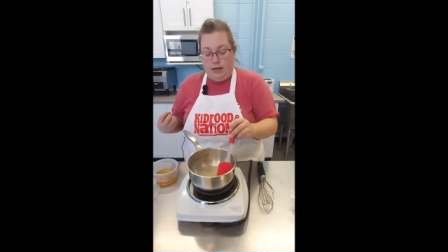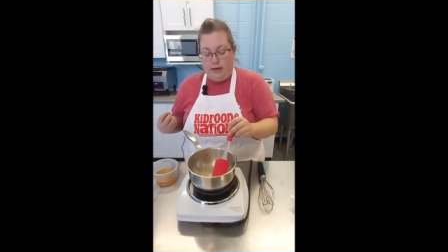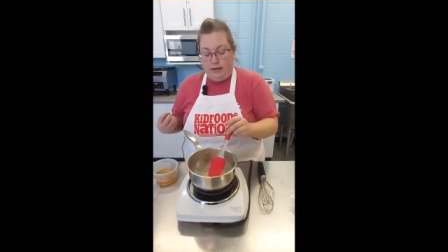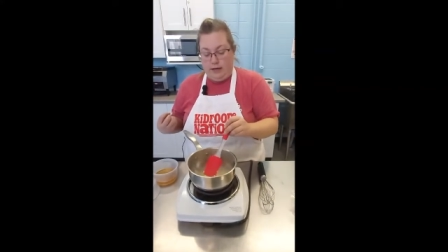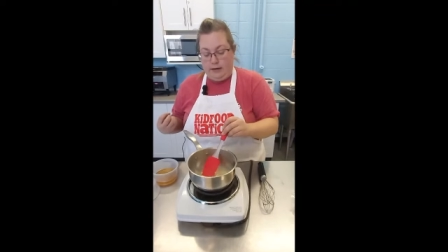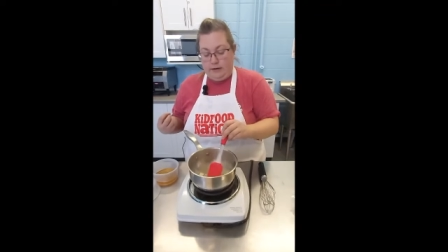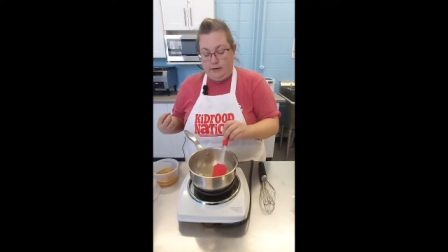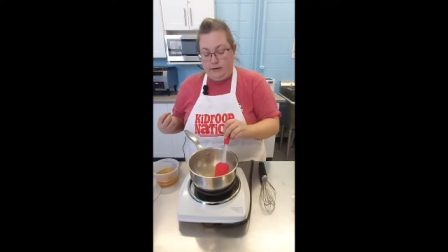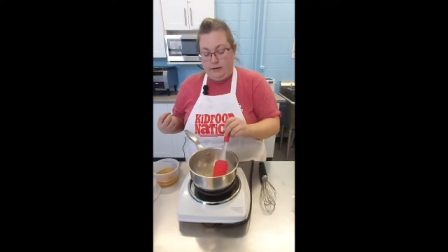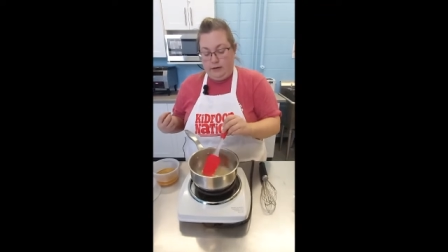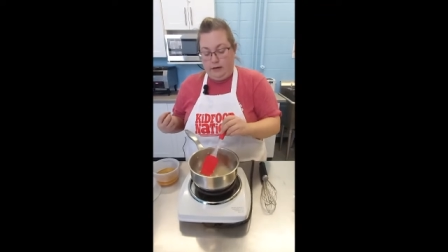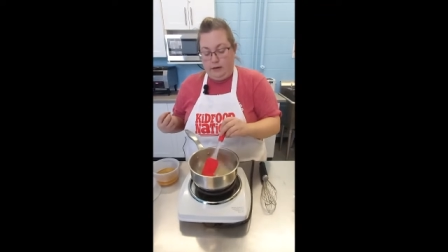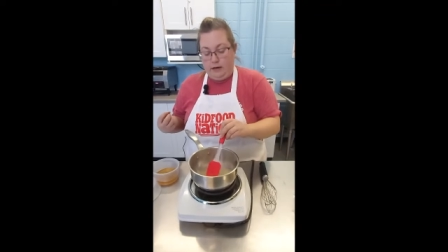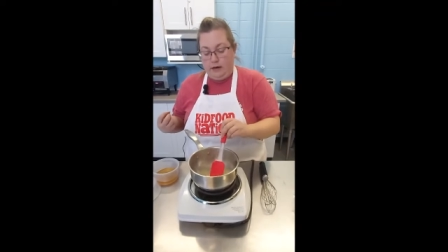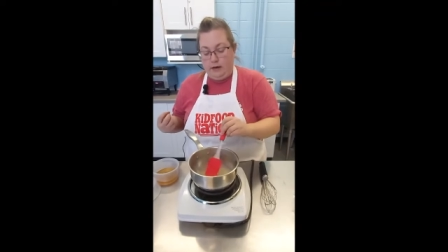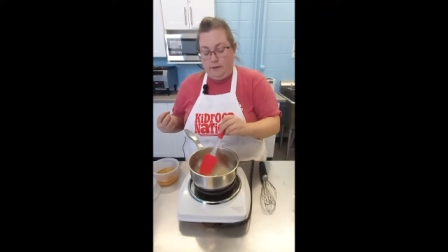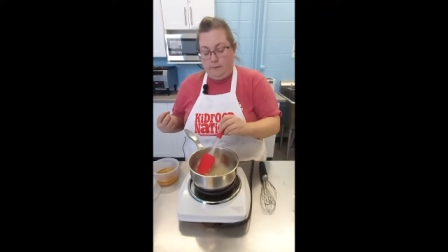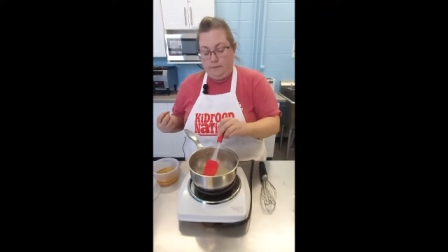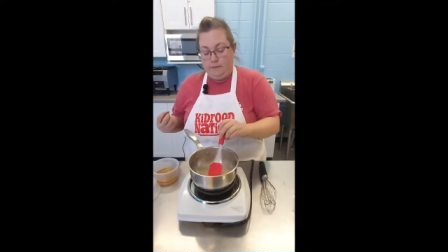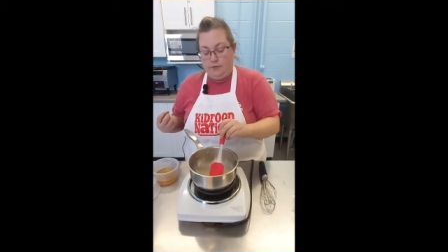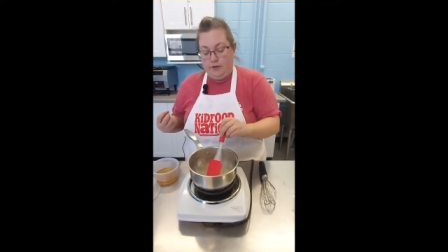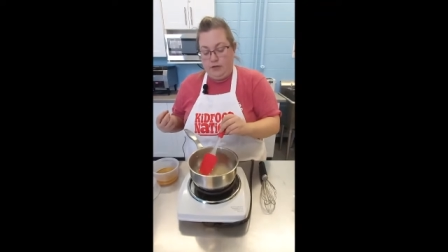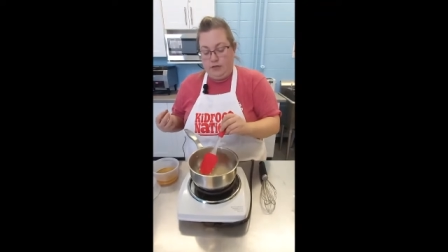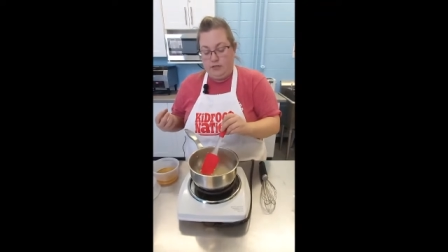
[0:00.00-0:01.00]
And
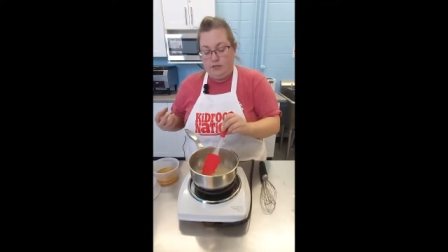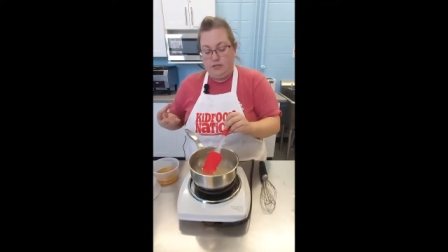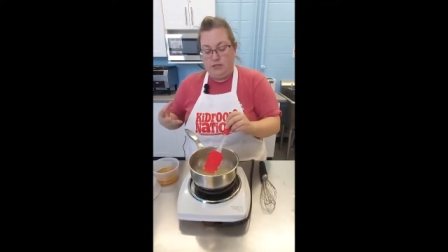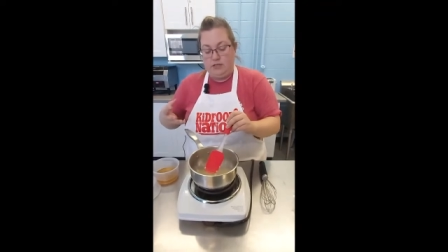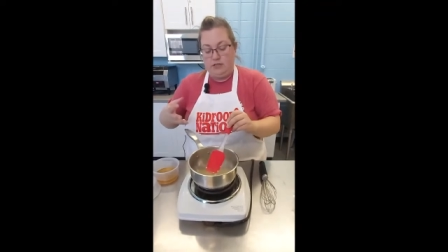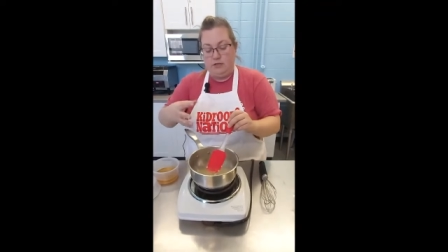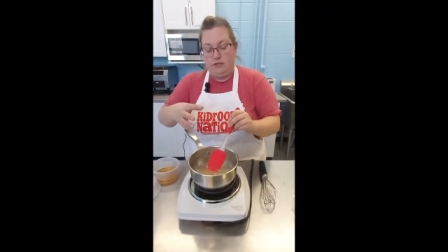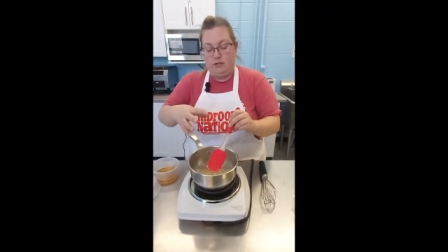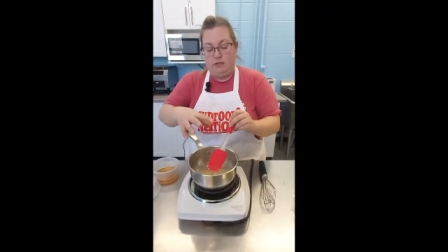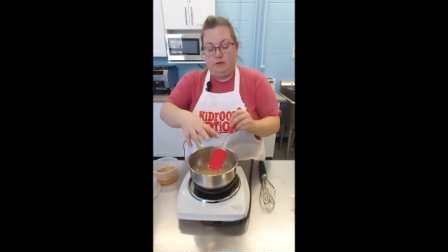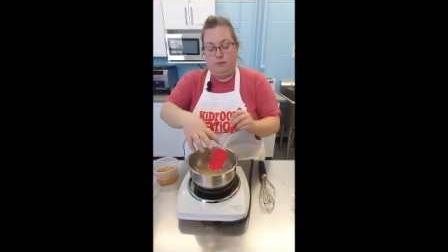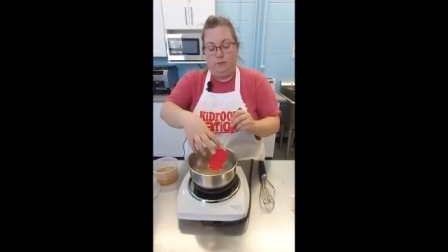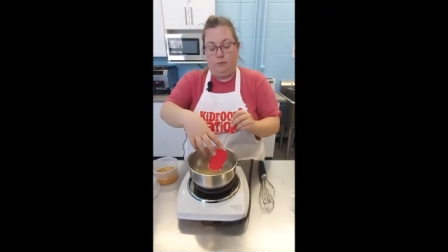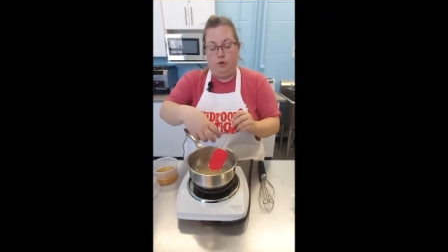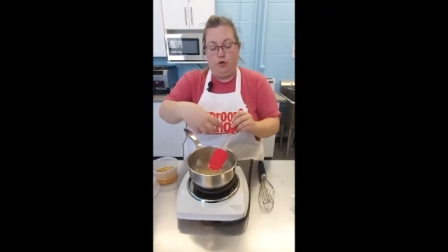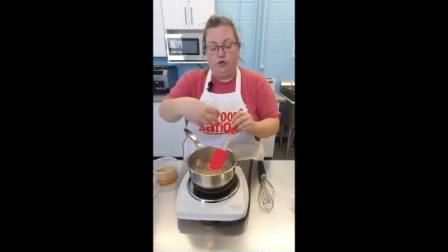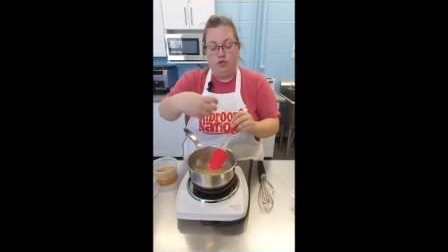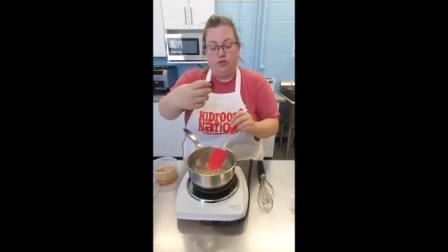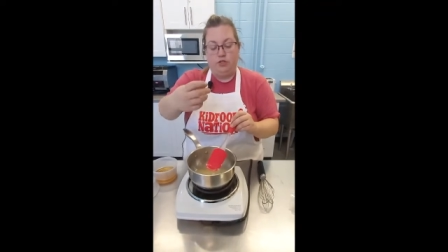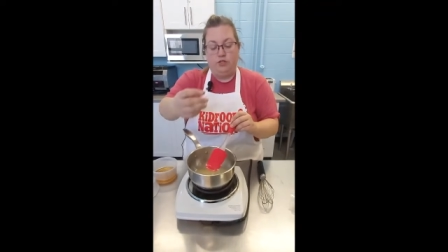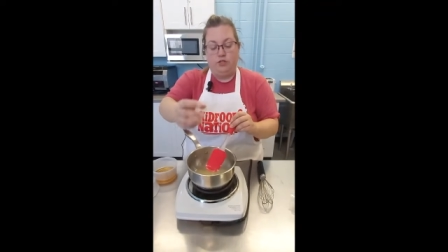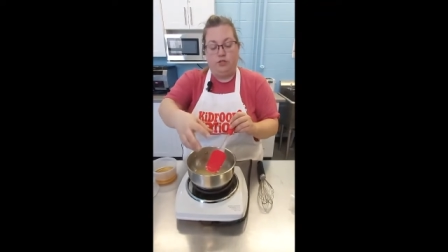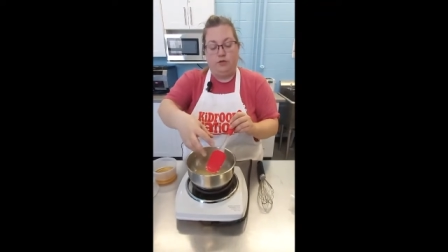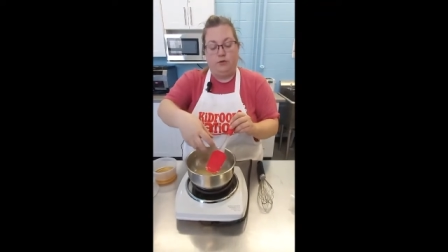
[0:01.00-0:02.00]
um, it's the
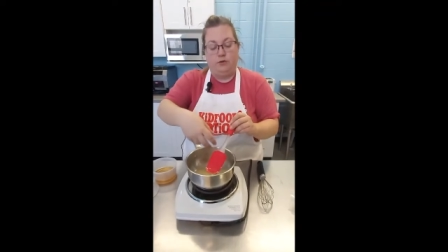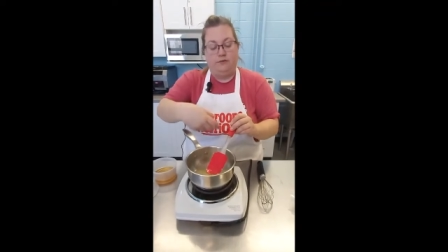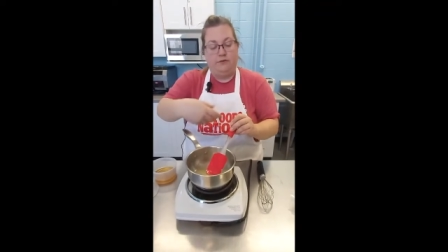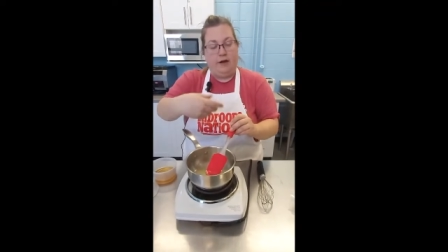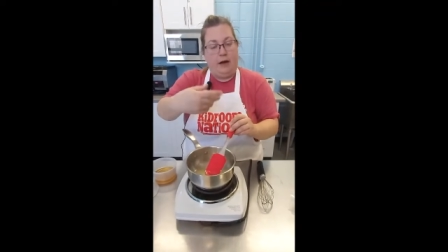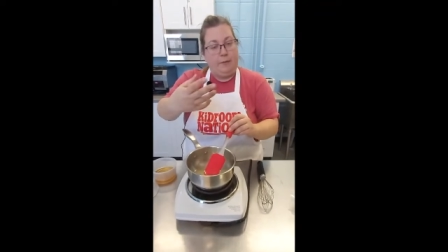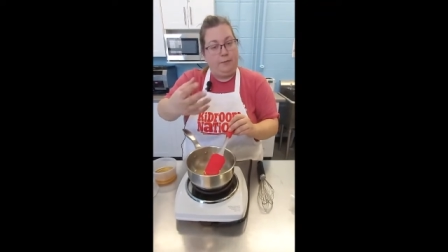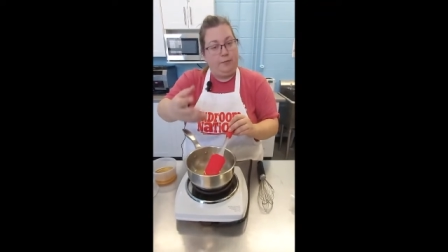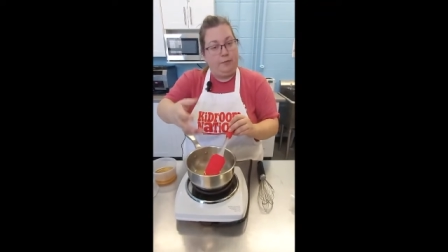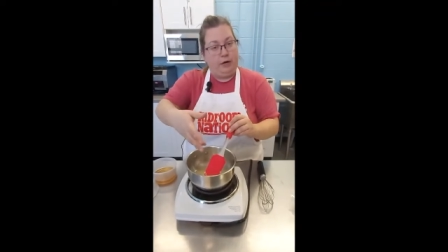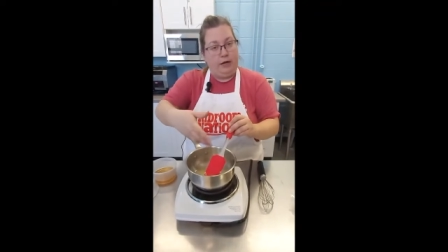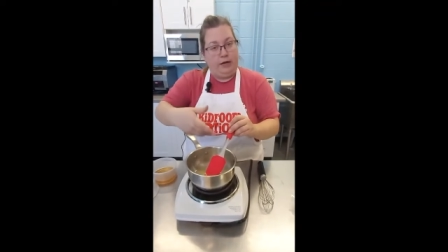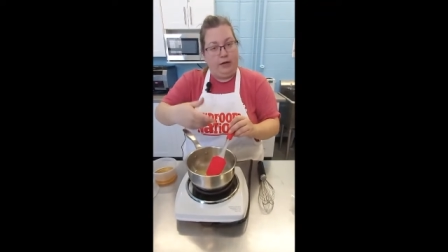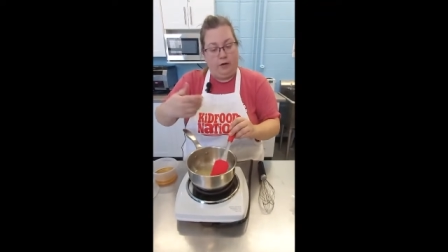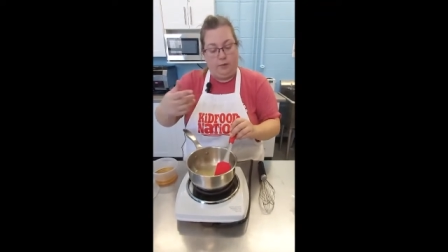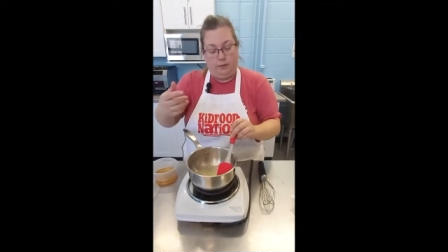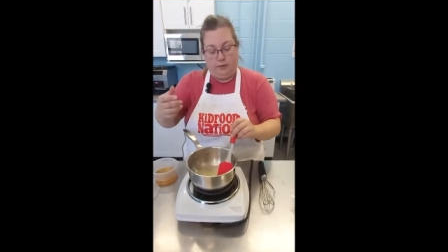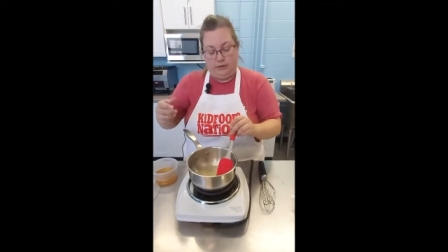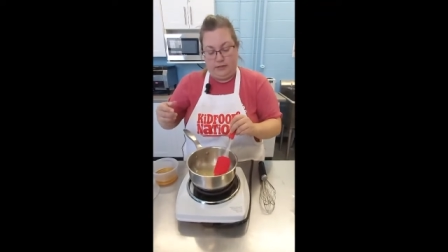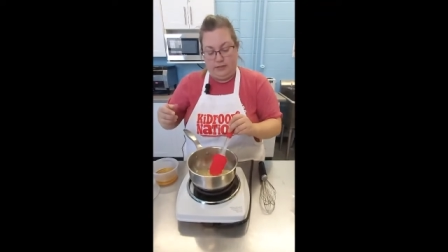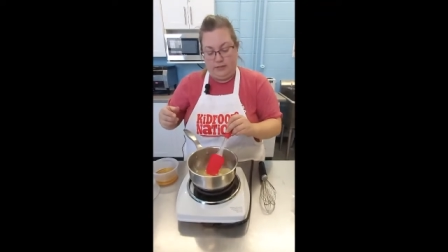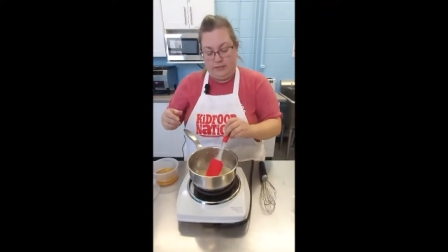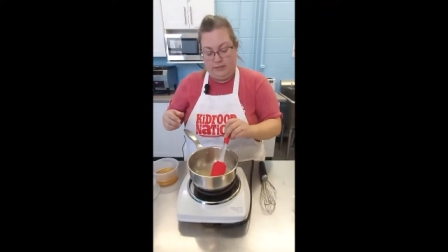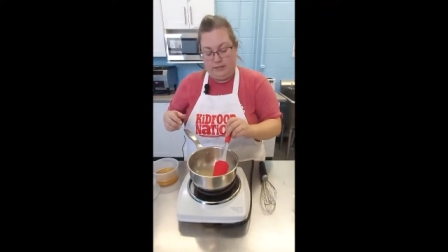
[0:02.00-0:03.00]
moisture is gonna evaporate out
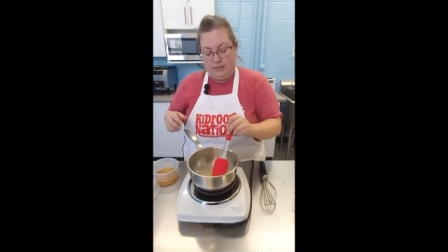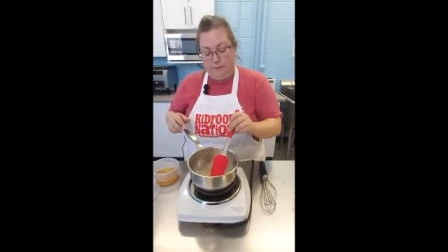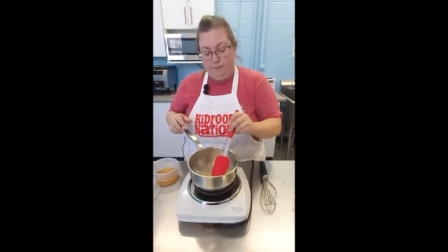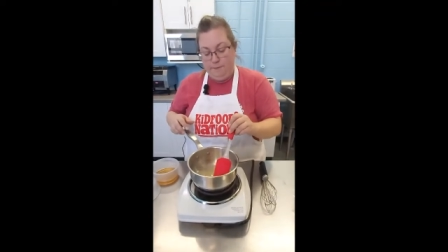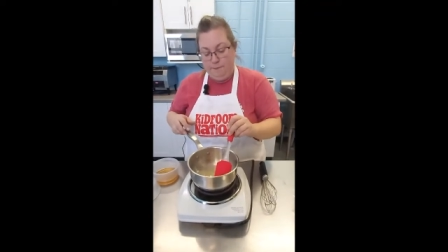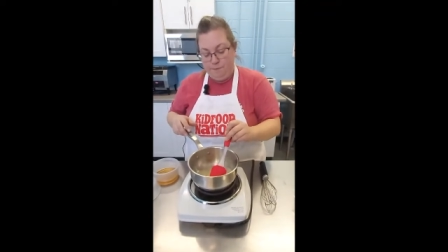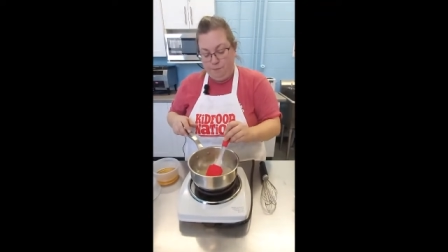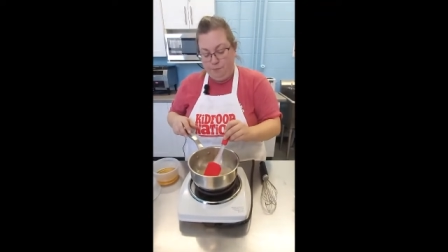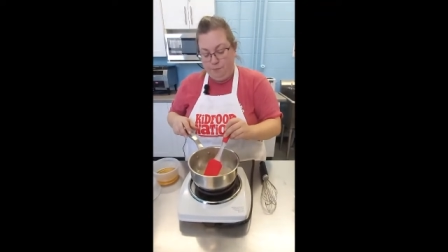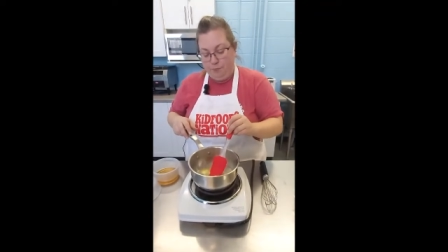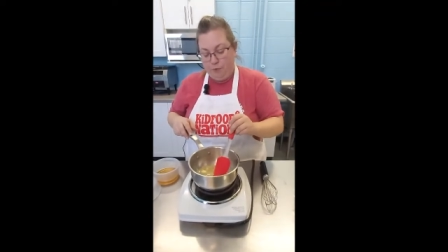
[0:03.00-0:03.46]
with the steam.